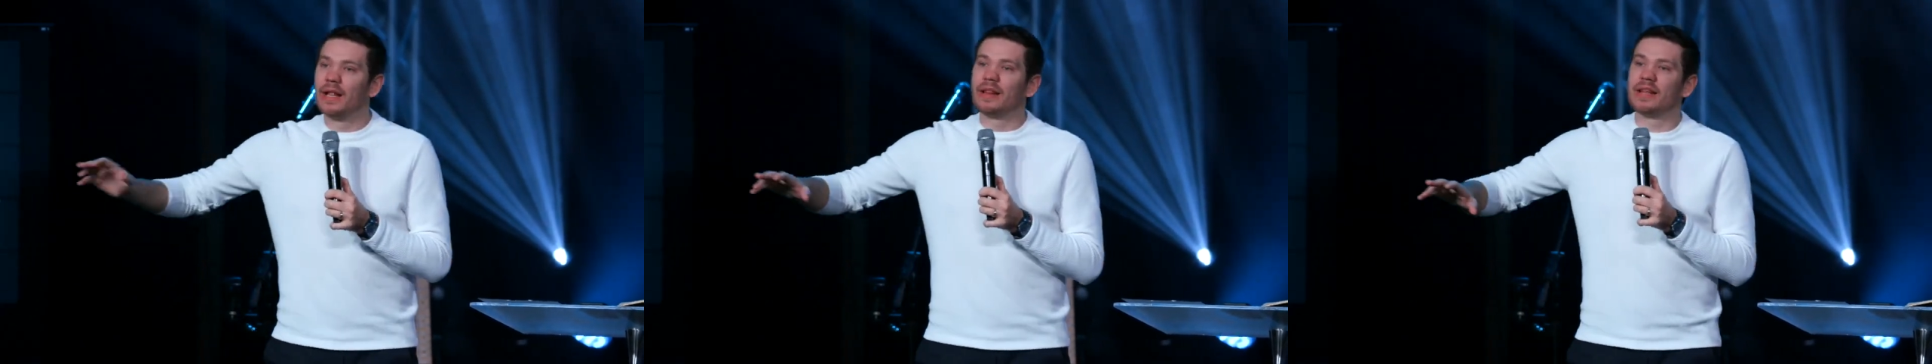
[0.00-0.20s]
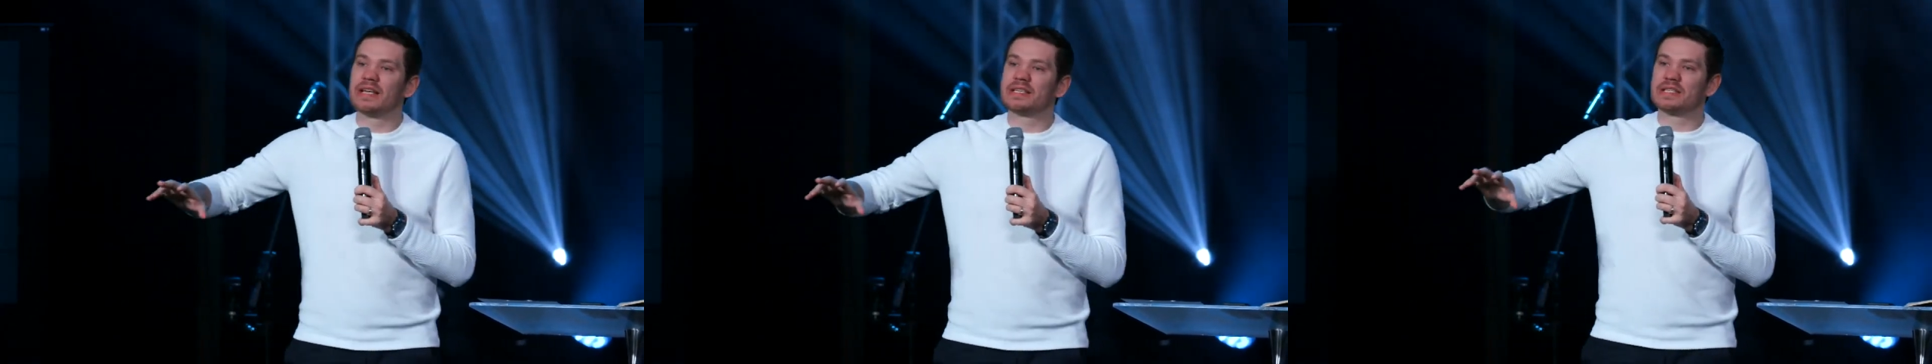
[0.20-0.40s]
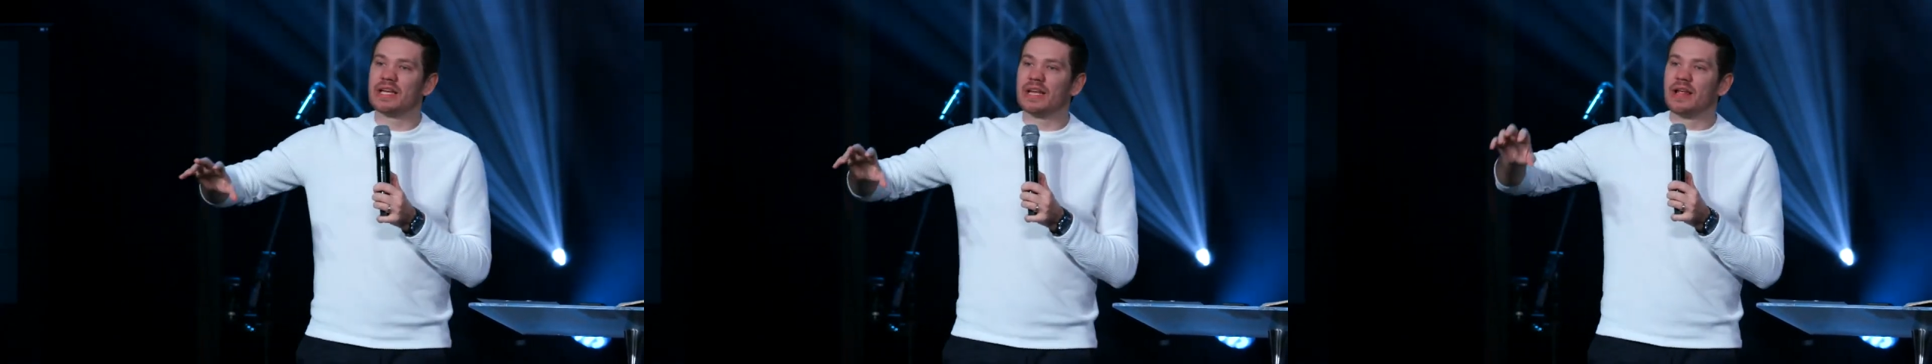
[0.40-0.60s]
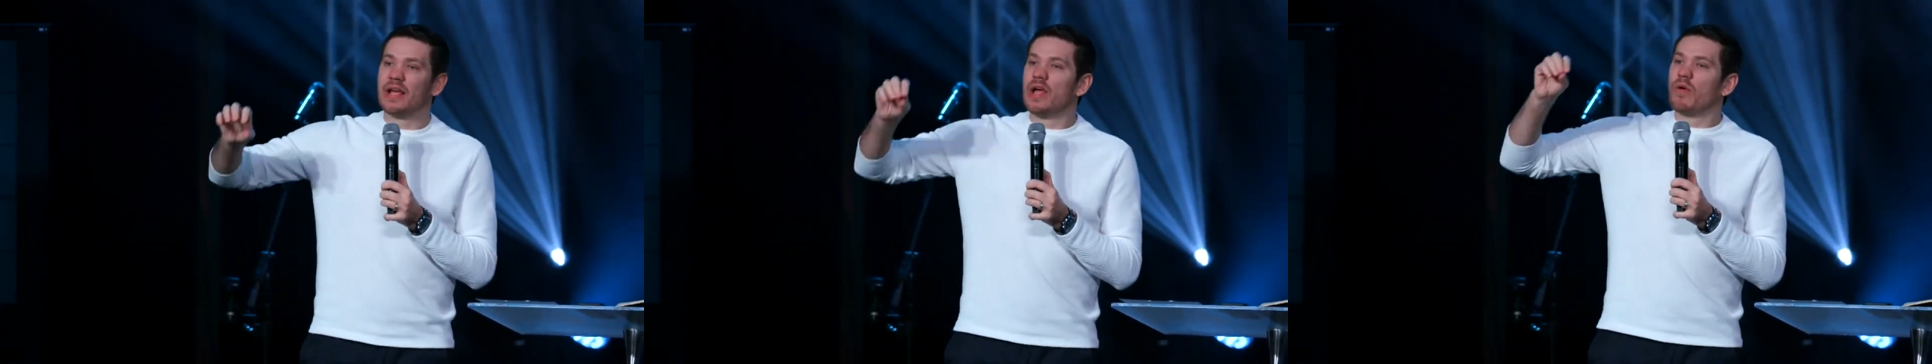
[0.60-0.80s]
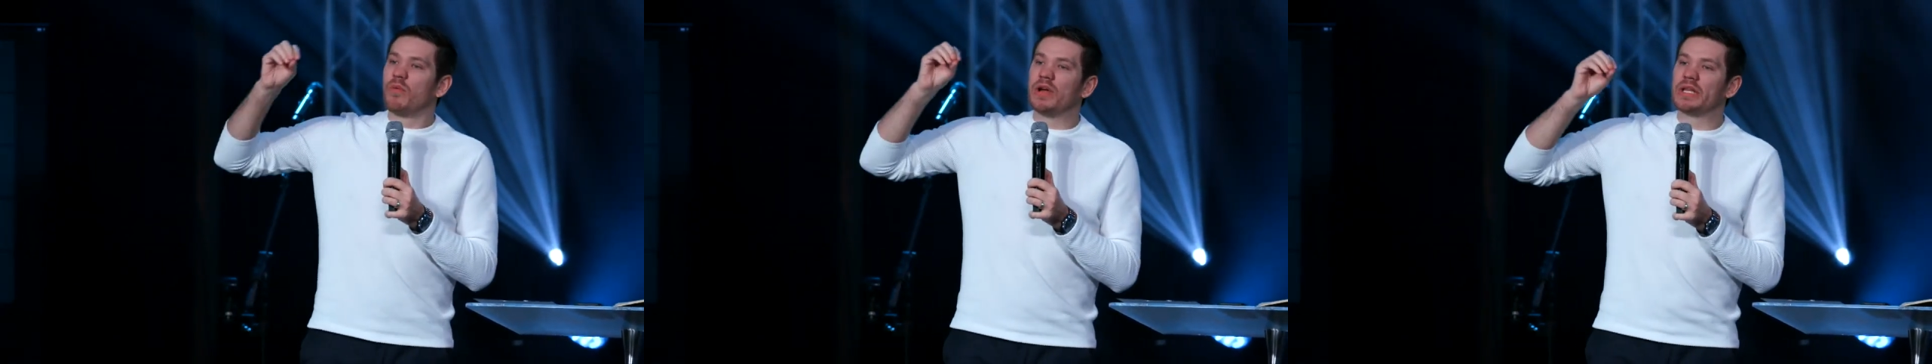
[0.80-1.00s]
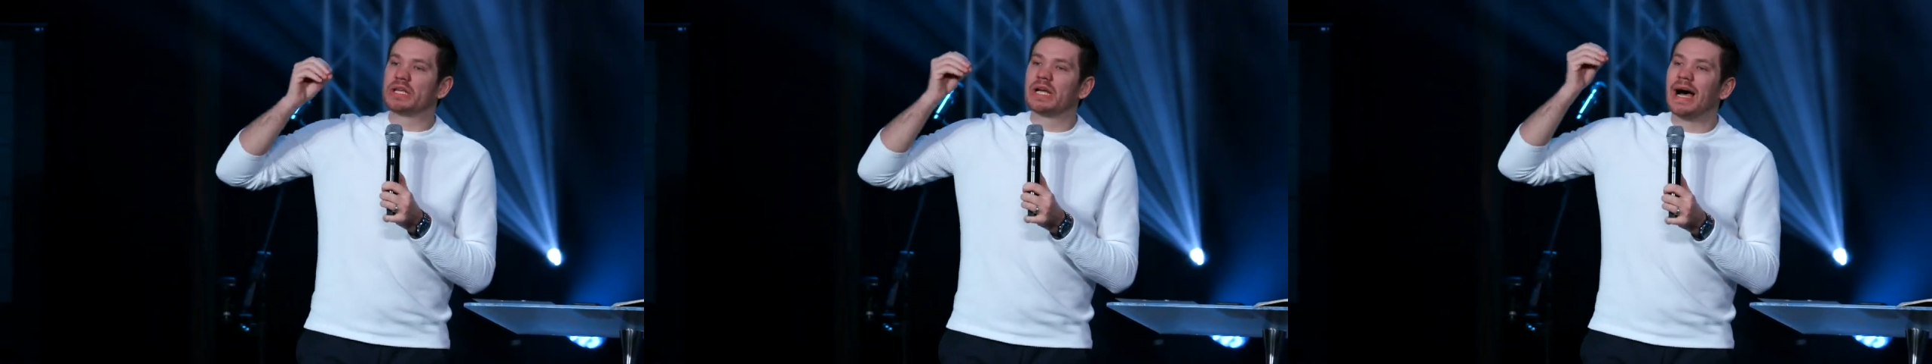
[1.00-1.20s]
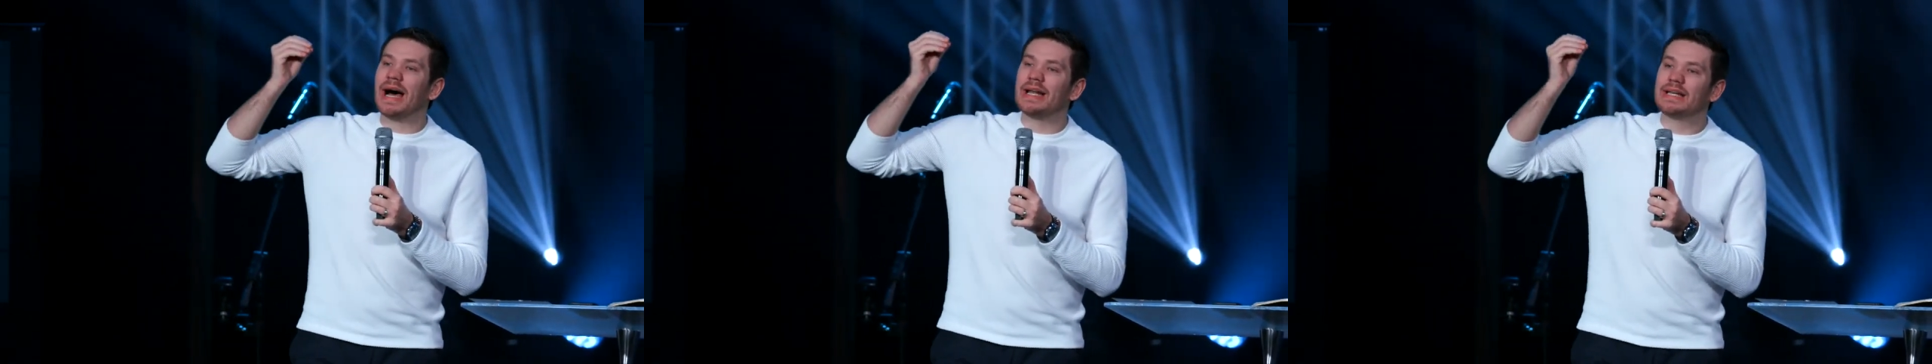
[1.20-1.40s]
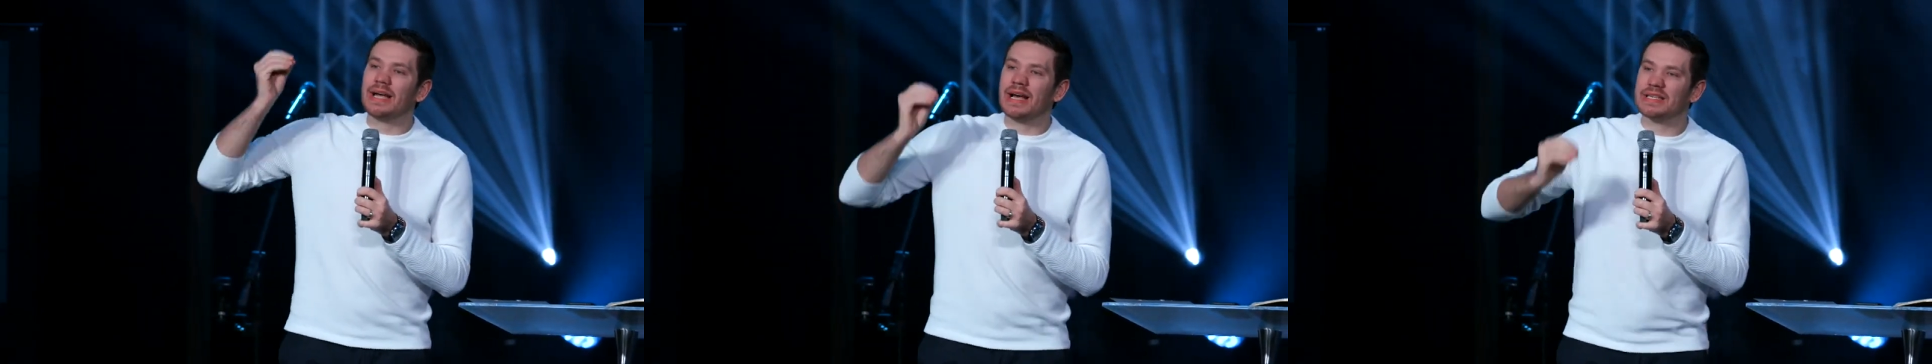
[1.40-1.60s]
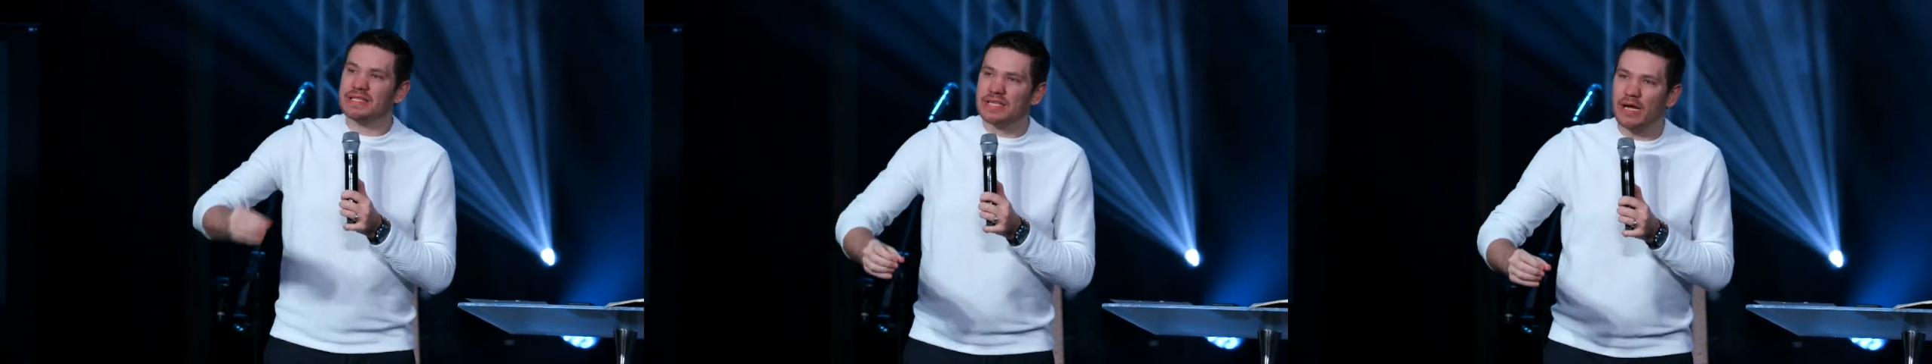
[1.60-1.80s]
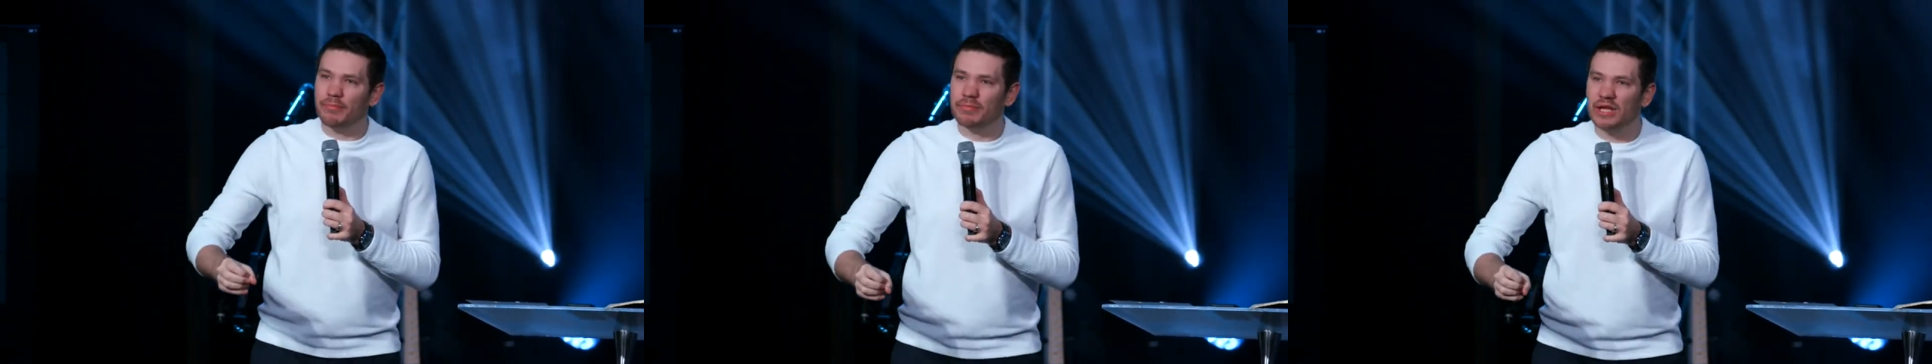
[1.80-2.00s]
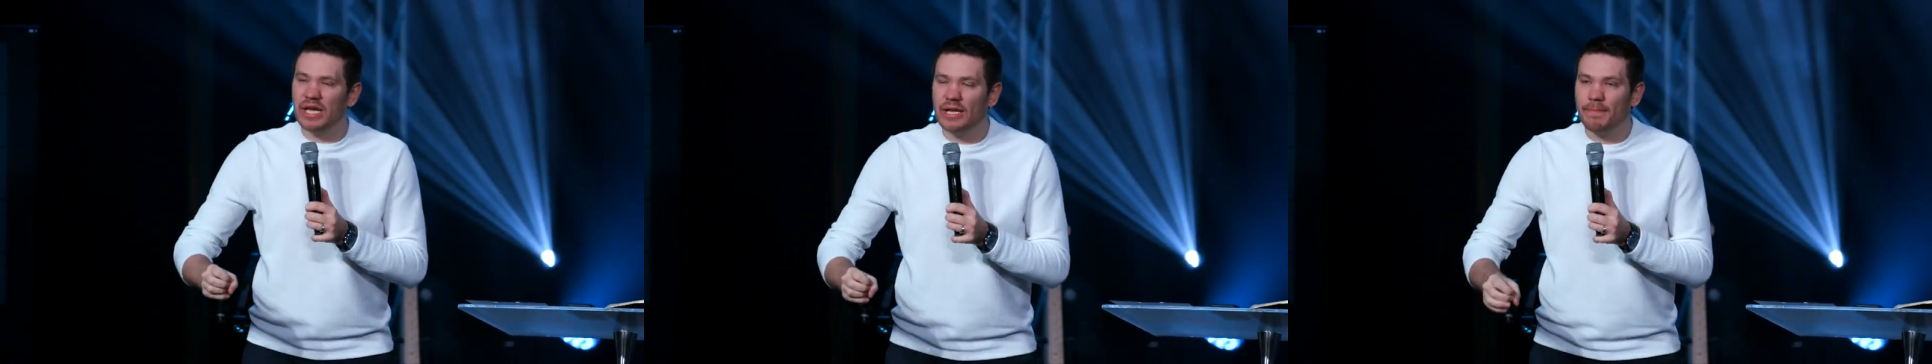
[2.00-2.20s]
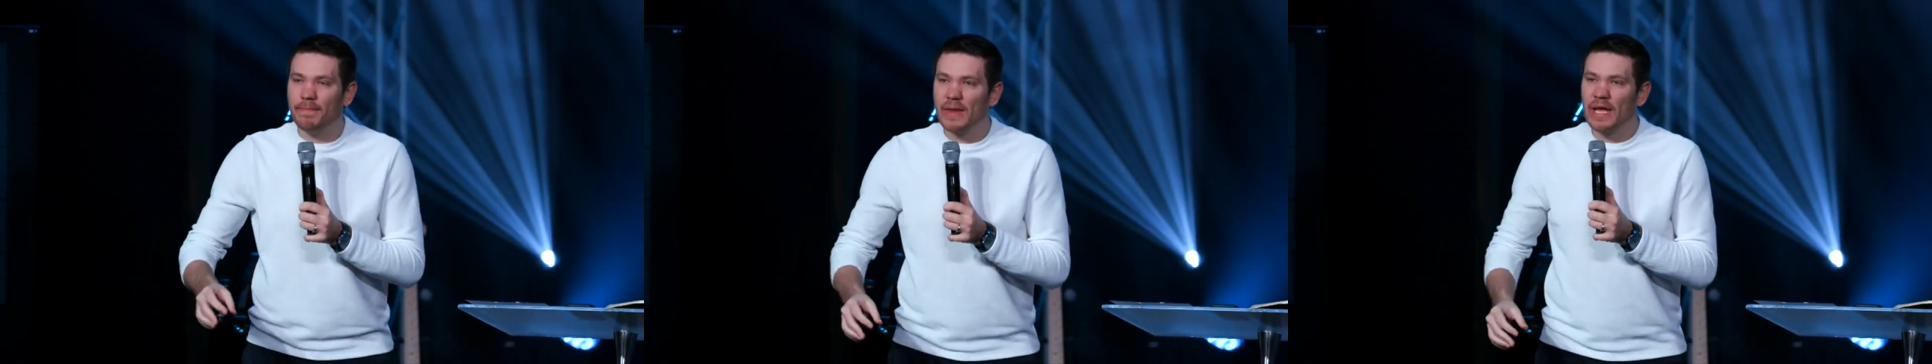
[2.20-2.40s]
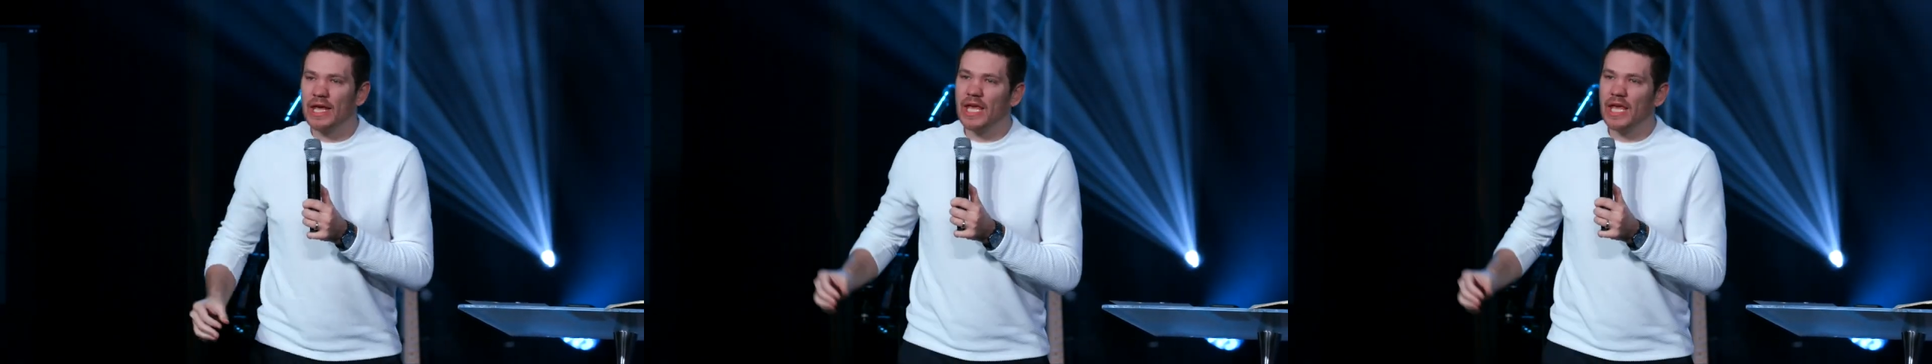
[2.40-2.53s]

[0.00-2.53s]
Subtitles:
listen, when God does something,